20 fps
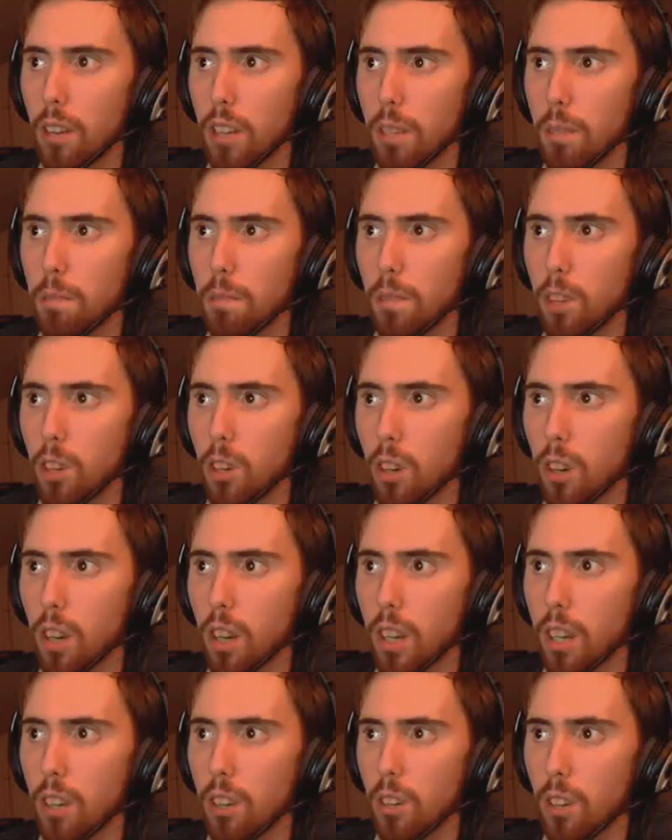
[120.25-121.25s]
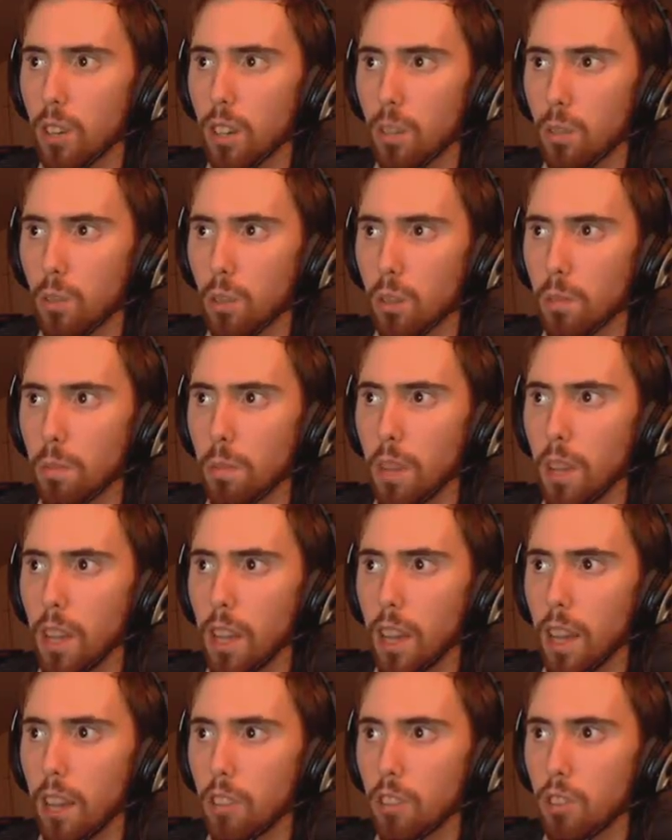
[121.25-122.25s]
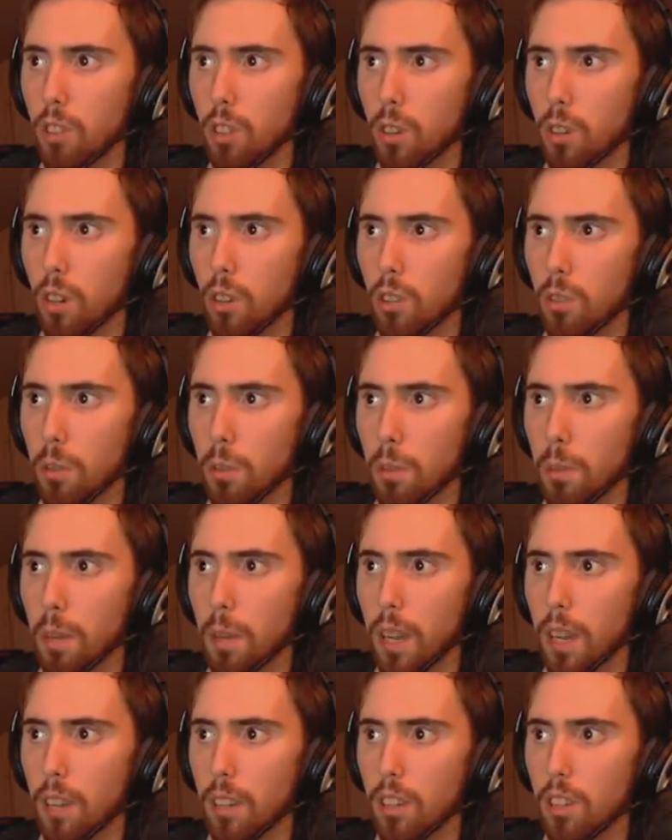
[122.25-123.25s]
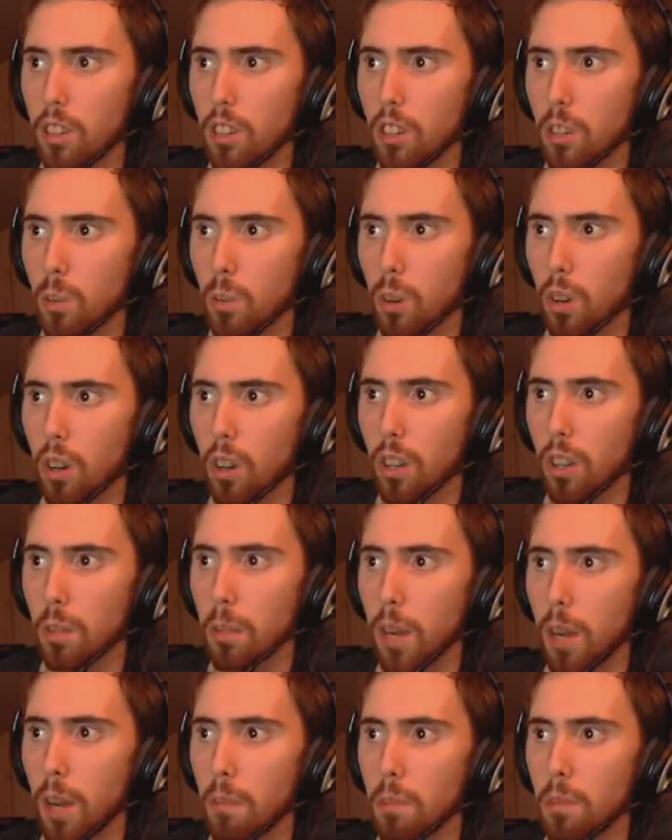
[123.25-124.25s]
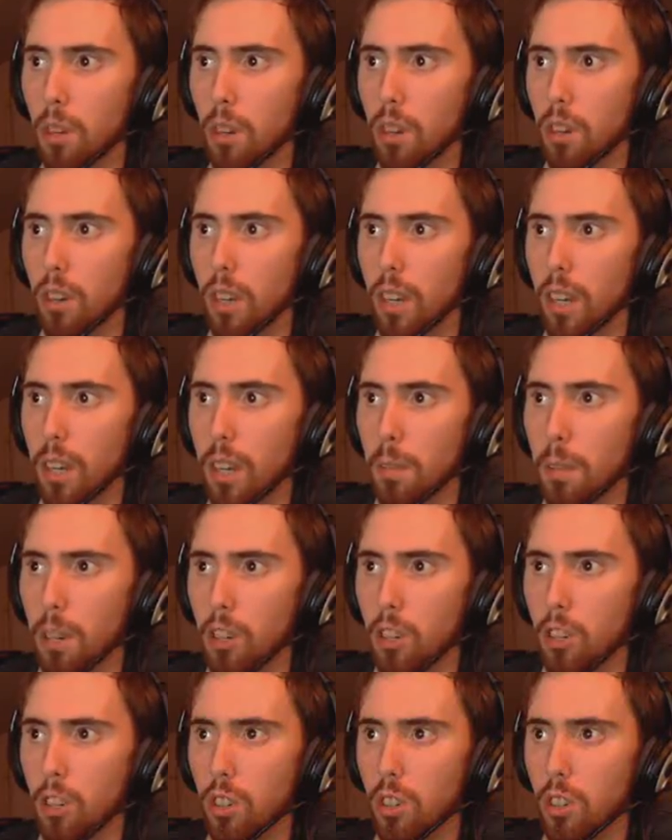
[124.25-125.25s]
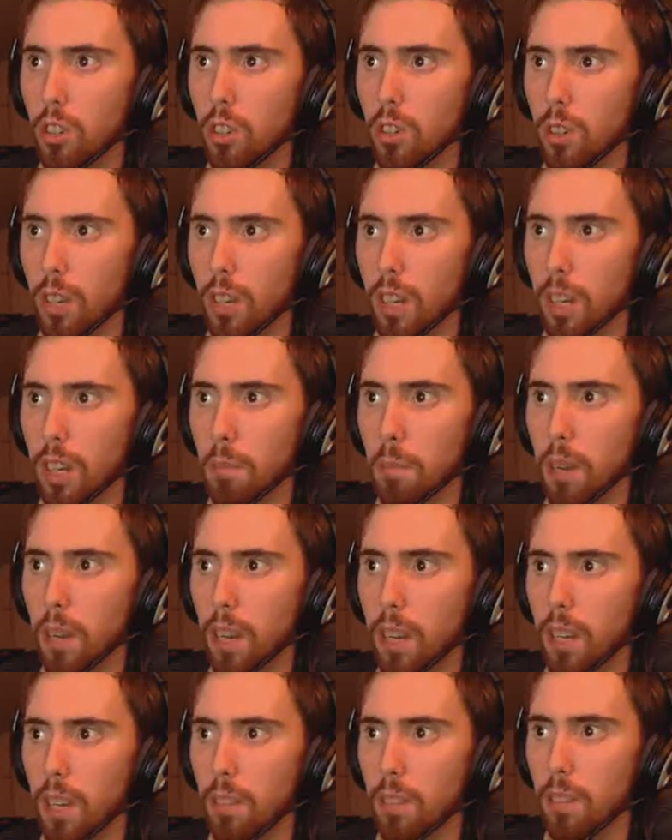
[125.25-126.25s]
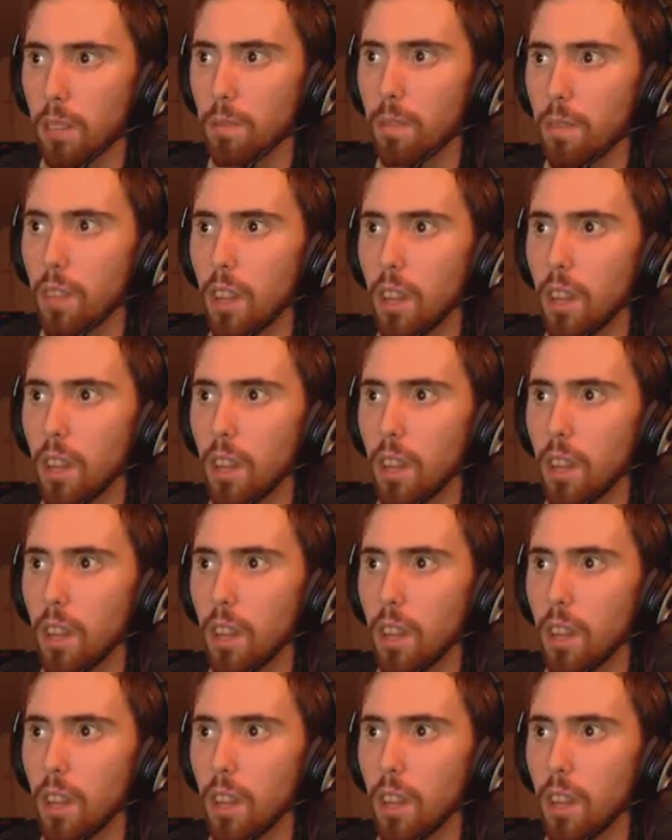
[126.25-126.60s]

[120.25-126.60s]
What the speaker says: him, or that are in the room. And so you always want to be paying attention to where all the bombs are, and make sure that you don't get hit by any of them.